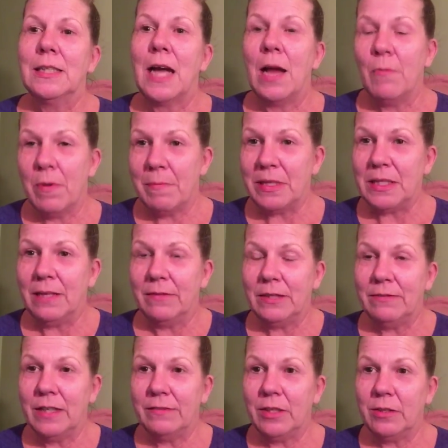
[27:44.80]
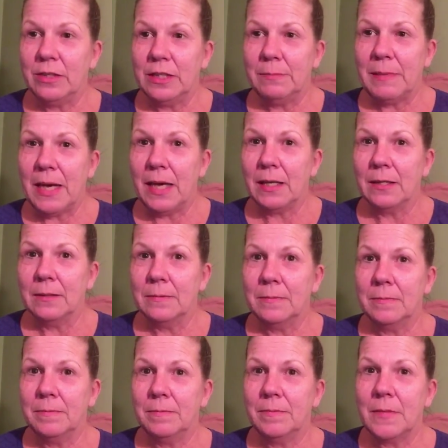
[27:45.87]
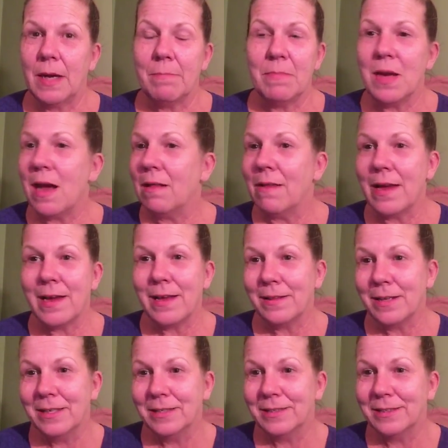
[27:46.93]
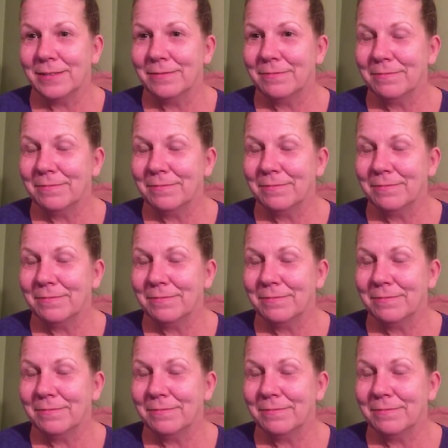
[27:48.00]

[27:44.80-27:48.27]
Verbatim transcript: I want my 75 degrees back. I'm not liking those.